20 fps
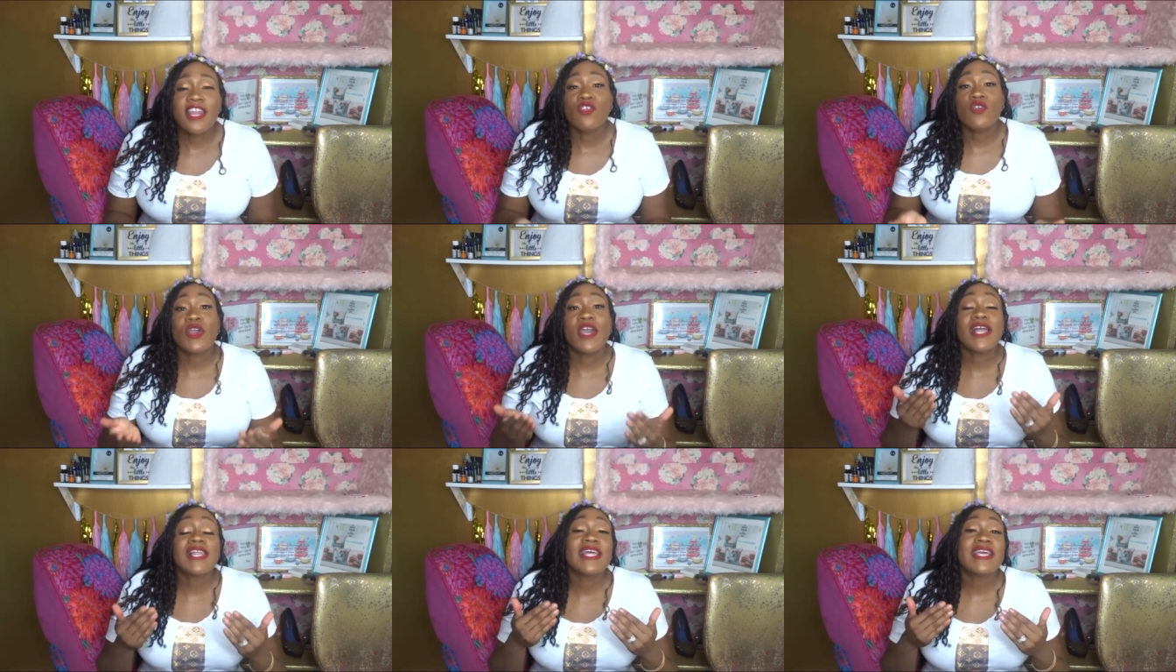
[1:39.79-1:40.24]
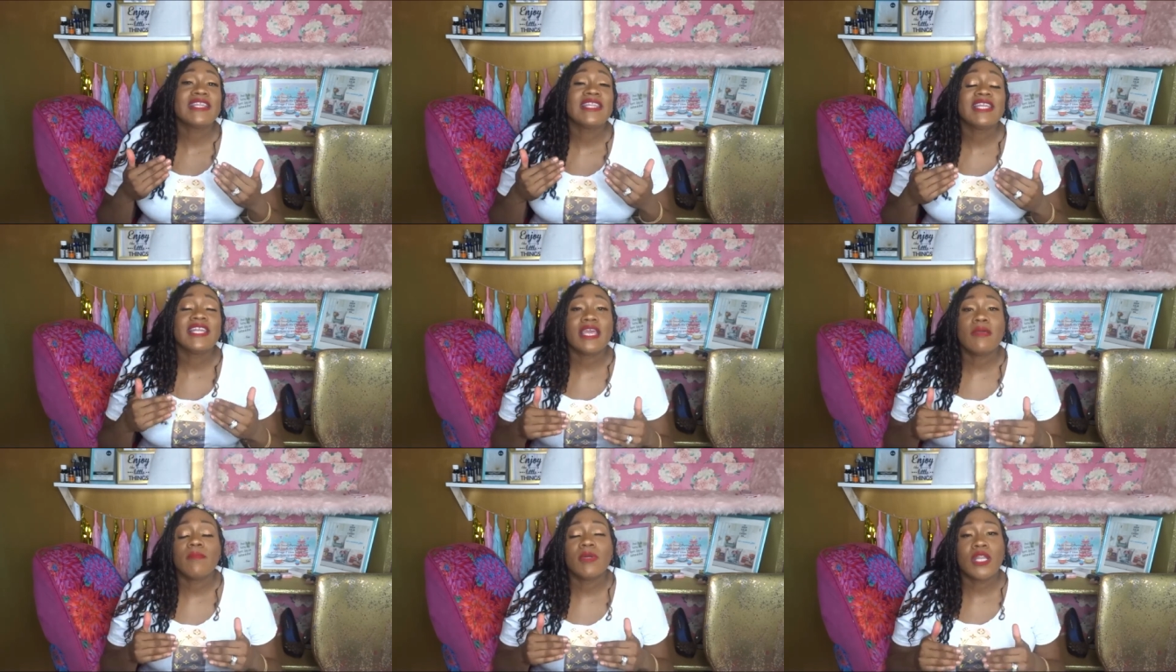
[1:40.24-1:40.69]
you can click the
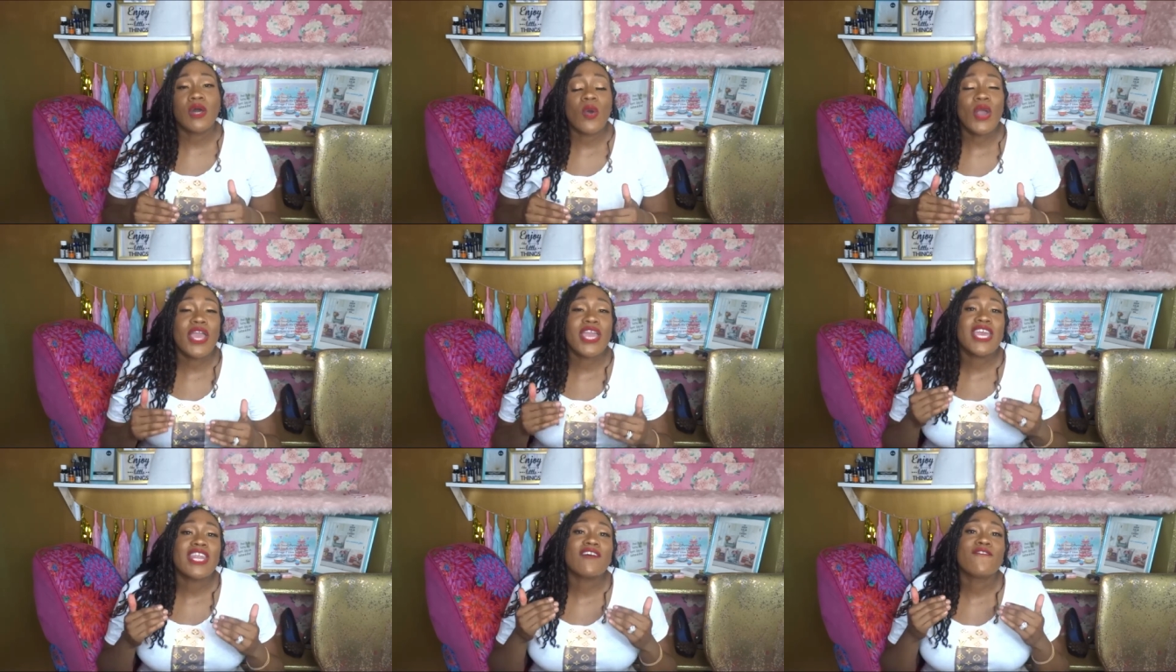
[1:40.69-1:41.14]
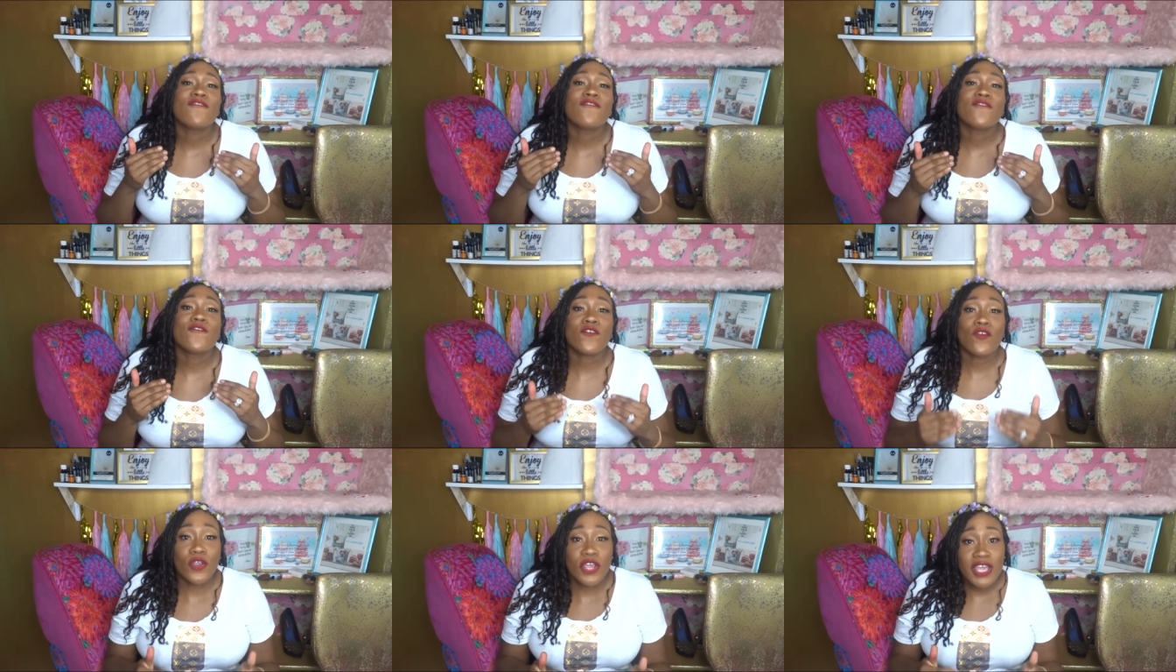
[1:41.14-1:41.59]
link below and get a
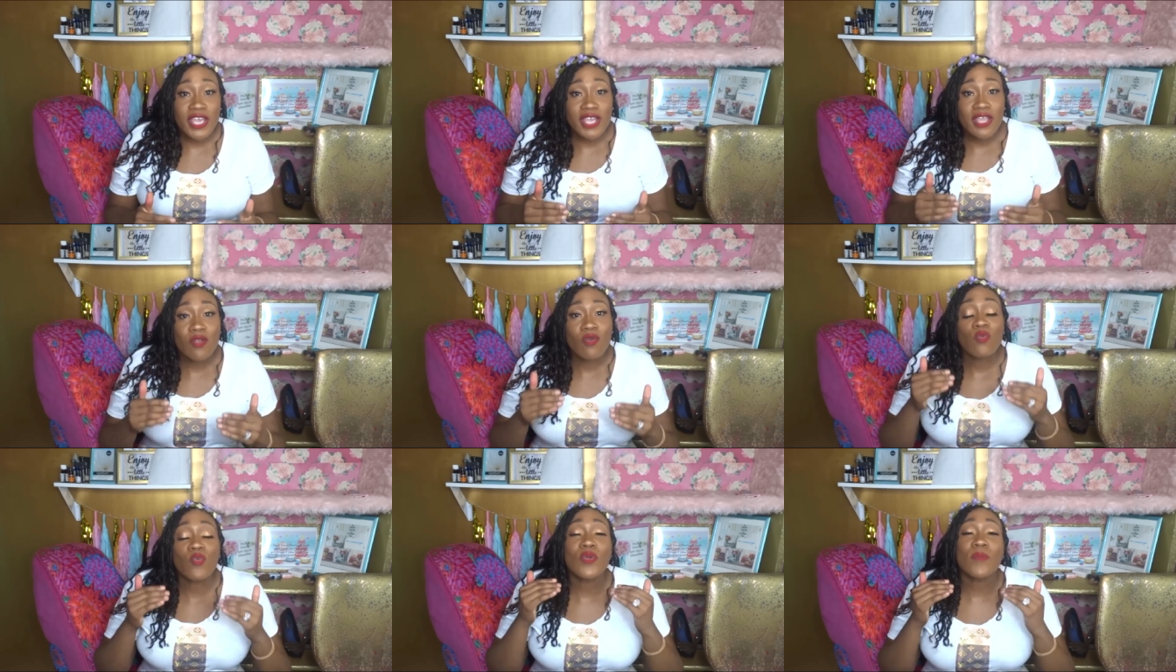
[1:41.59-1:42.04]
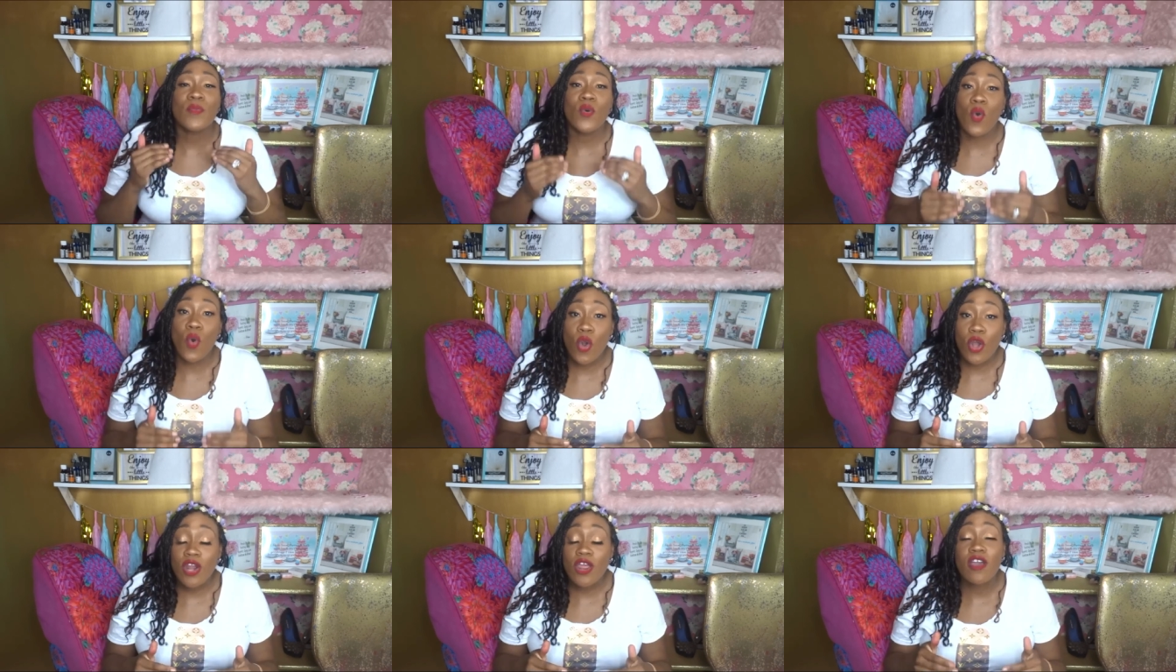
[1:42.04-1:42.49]
free
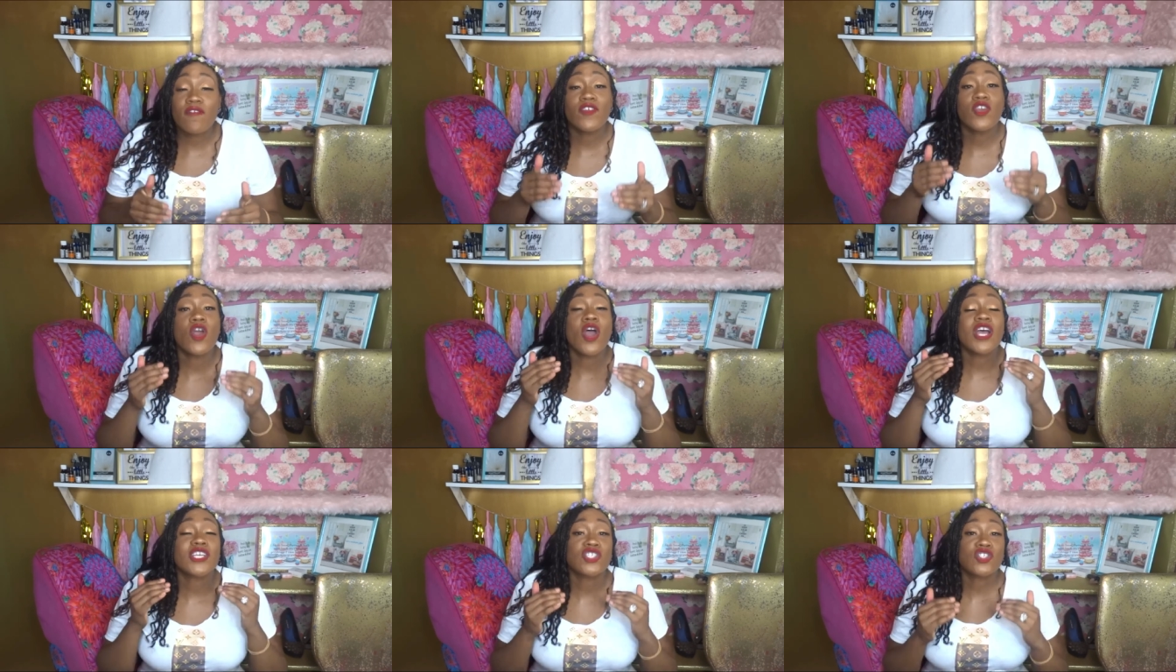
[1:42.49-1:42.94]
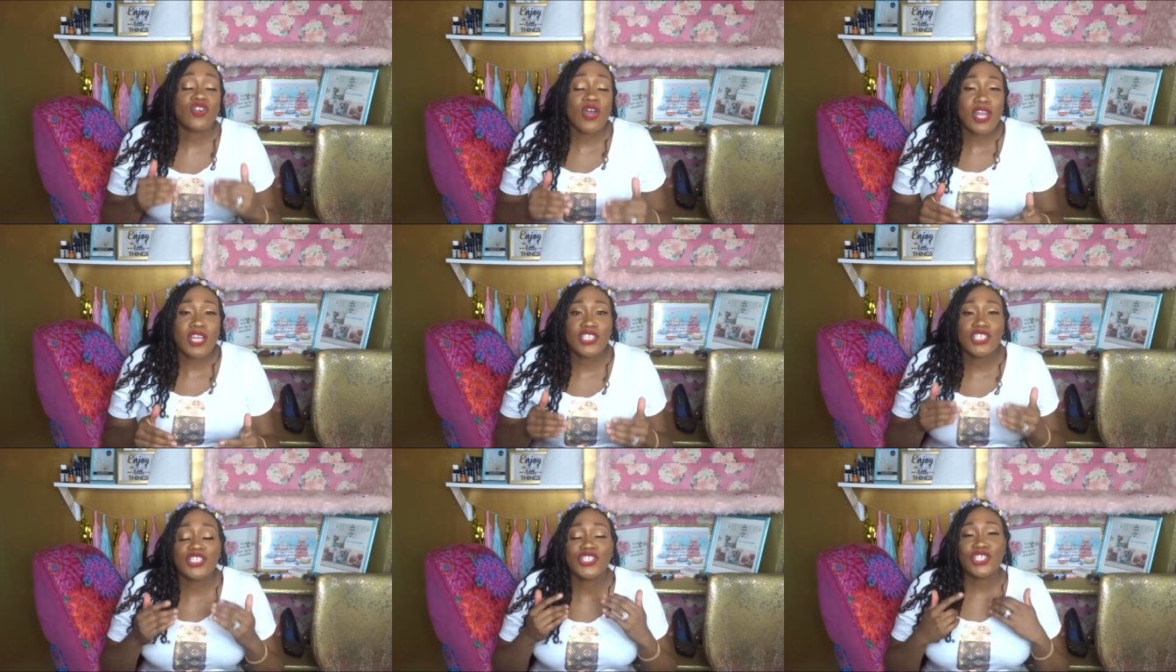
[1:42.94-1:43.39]
report of your
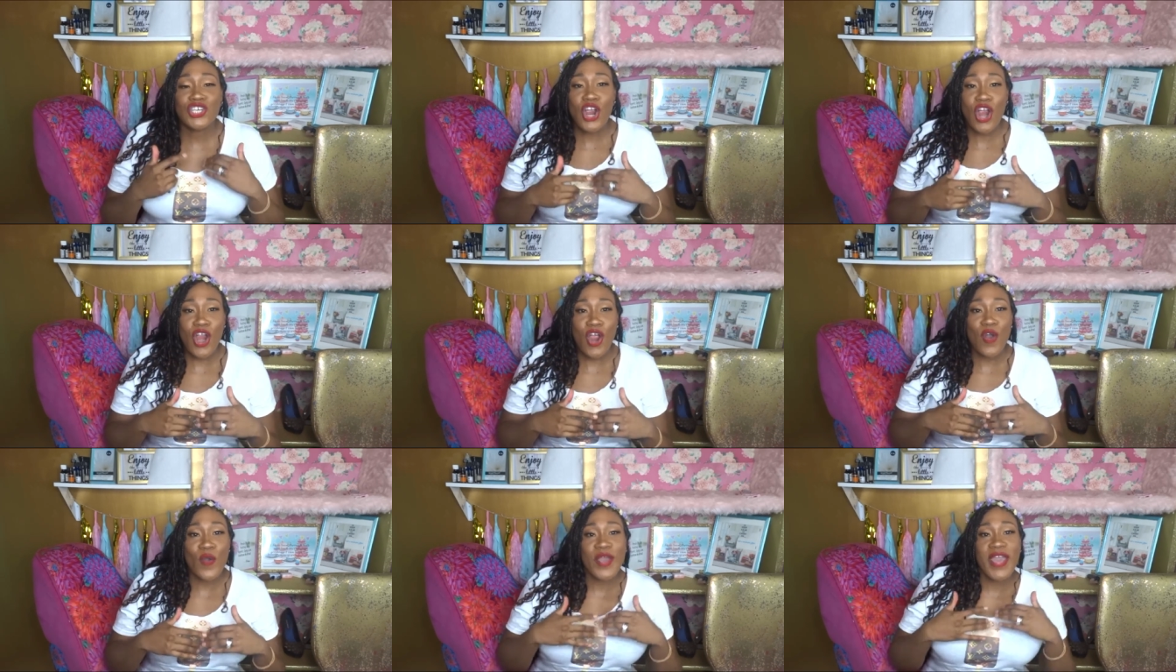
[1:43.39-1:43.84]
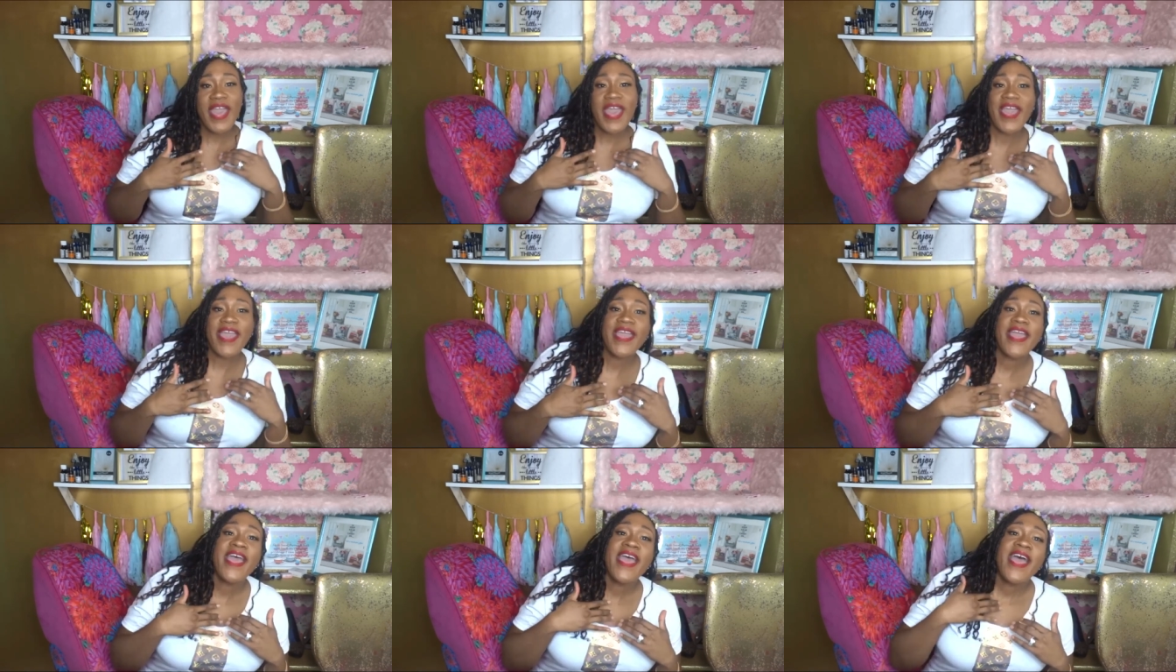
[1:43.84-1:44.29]
astrology chart,
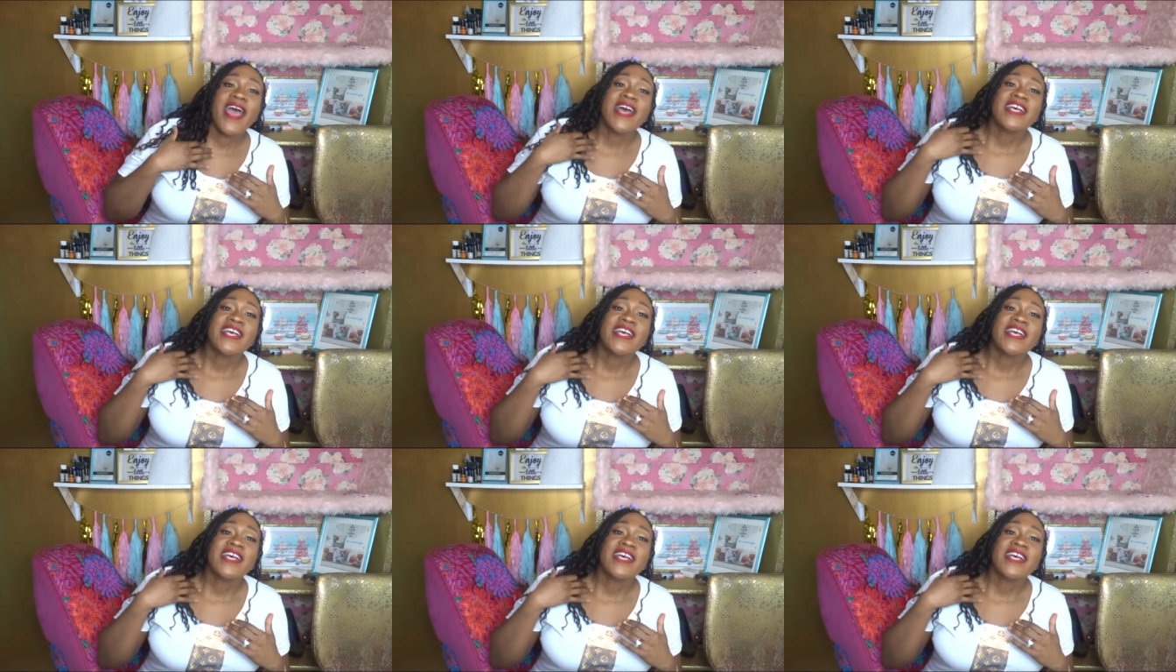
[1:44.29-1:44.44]
okay?